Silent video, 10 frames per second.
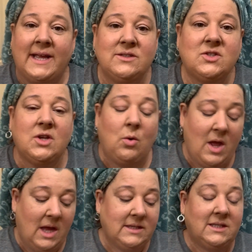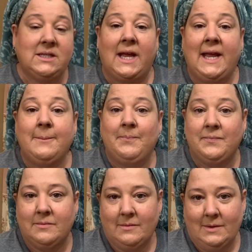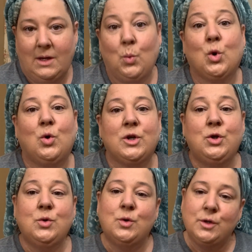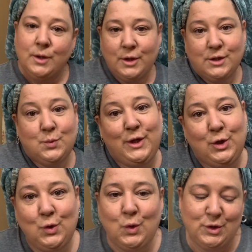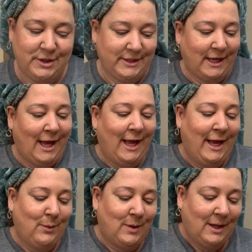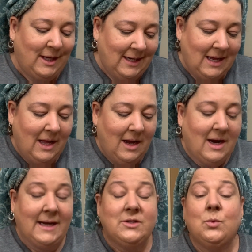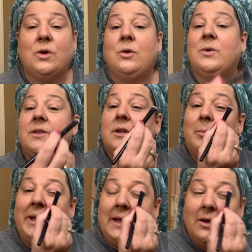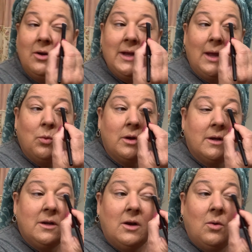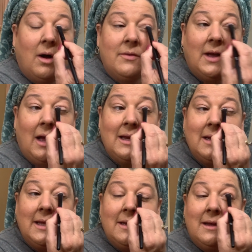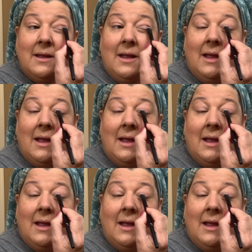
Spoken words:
And so today, we're going cool because we cool today. Why? All right, so we're going with a little pink. Okay, we're going to go on the eyelid.